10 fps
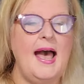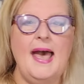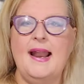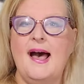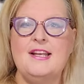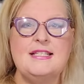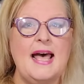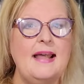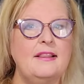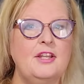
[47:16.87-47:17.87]
And I just
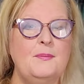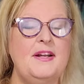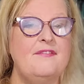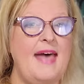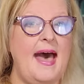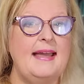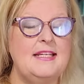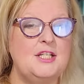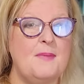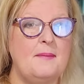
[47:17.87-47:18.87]
add a little bit of that
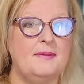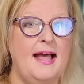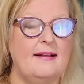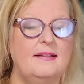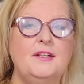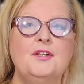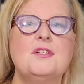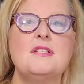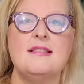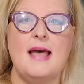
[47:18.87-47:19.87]
into my black
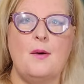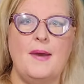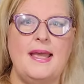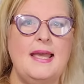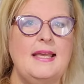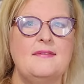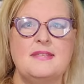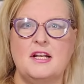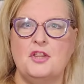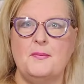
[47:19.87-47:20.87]
glitters, and that way it gives
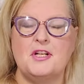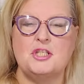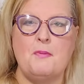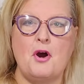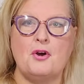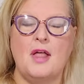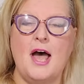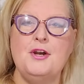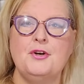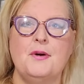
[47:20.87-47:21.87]
it a little bit of sparkle
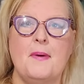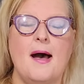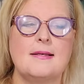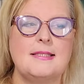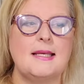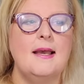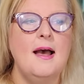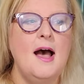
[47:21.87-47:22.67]
under epoxy.